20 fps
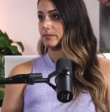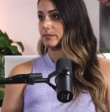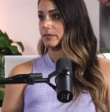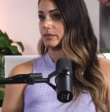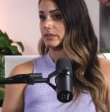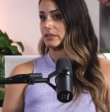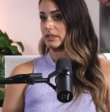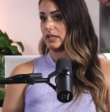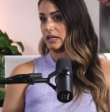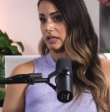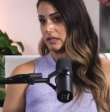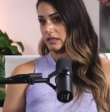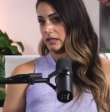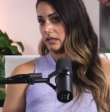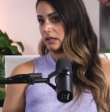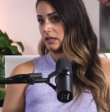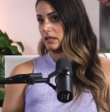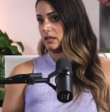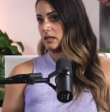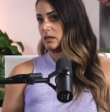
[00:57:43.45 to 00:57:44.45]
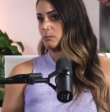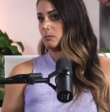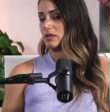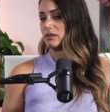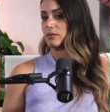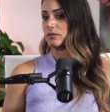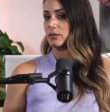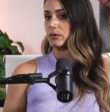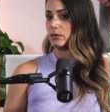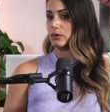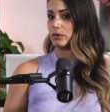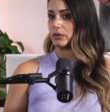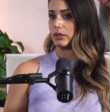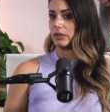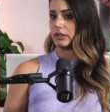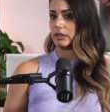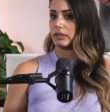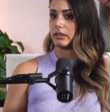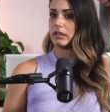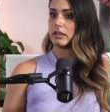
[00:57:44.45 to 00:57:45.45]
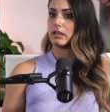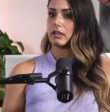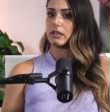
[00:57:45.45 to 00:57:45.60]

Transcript: Because I, before